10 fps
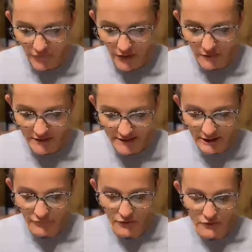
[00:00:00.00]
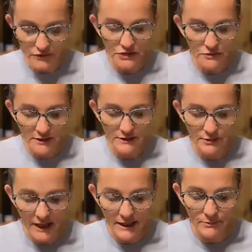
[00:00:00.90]
although it is difficult to
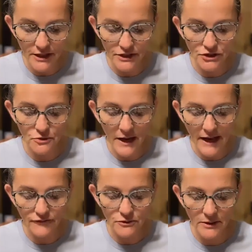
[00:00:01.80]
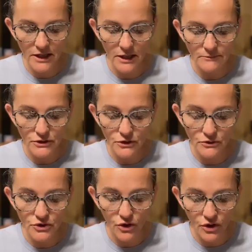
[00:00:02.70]
explain because you have to become
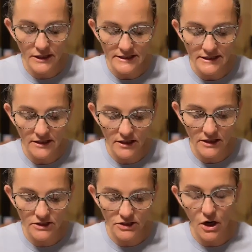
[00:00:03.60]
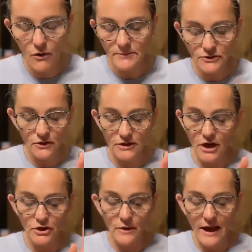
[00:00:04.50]
too dull and sluggish. Oh, I'm
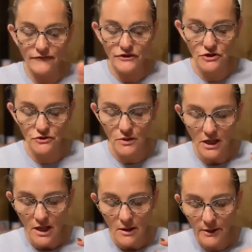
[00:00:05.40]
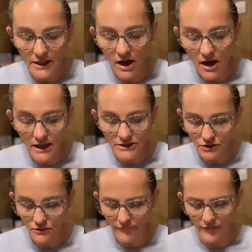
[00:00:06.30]
sorry, not you have to.
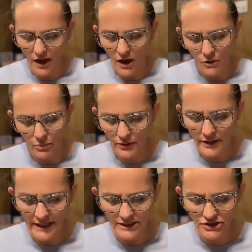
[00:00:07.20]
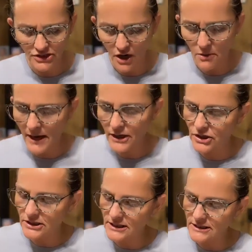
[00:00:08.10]
Because you have, oh, preach! Oh
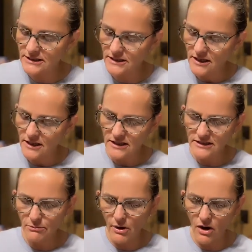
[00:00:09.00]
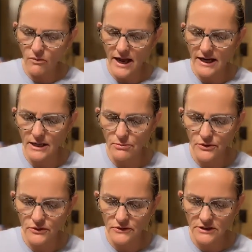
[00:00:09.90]
my goodness. Did Paul write
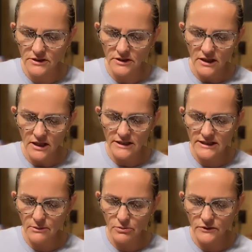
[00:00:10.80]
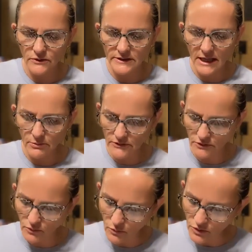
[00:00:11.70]
Hebrews? Hebrews,
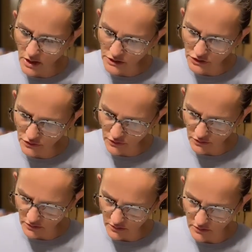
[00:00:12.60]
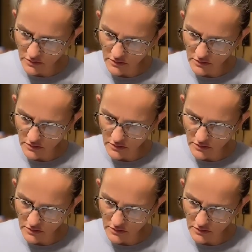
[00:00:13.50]
Hebrews the one we're not sure